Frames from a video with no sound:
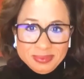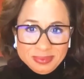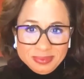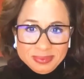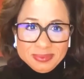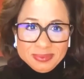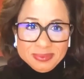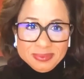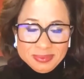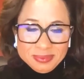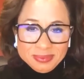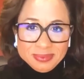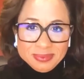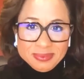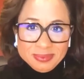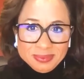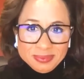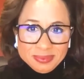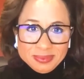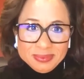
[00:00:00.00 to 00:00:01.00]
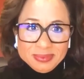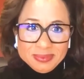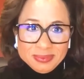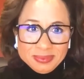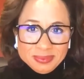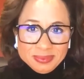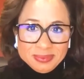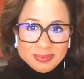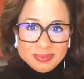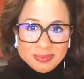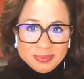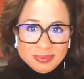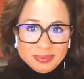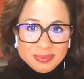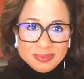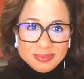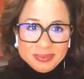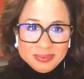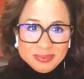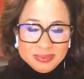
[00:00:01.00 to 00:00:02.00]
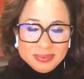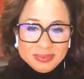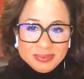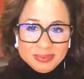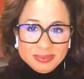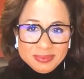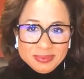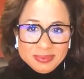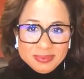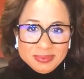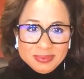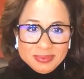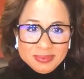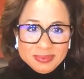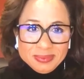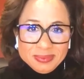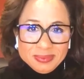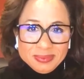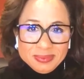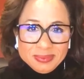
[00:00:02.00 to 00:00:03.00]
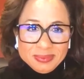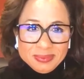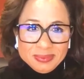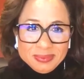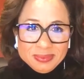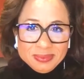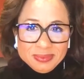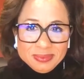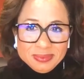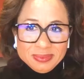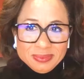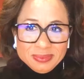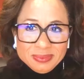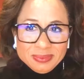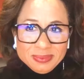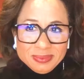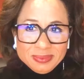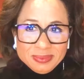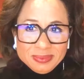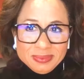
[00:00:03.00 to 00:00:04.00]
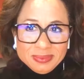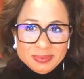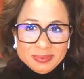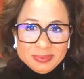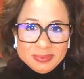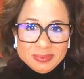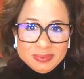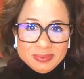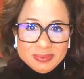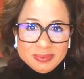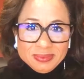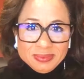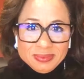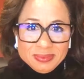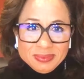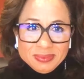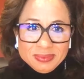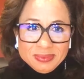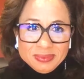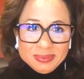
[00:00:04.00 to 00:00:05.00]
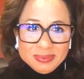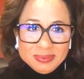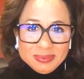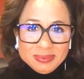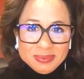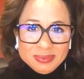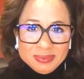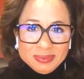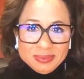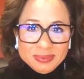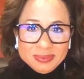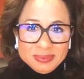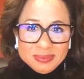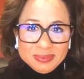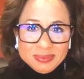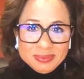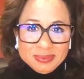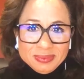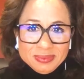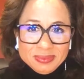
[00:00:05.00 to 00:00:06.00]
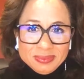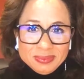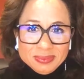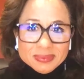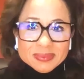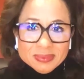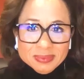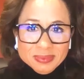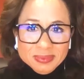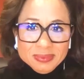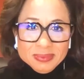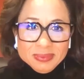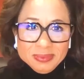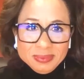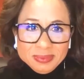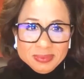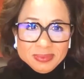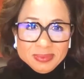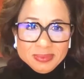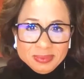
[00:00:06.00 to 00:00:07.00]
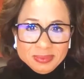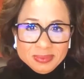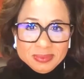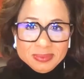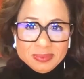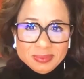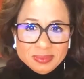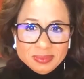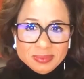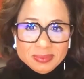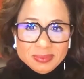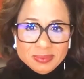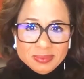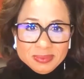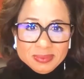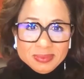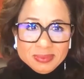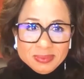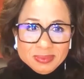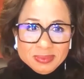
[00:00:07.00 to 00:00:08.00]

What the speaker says: (silent)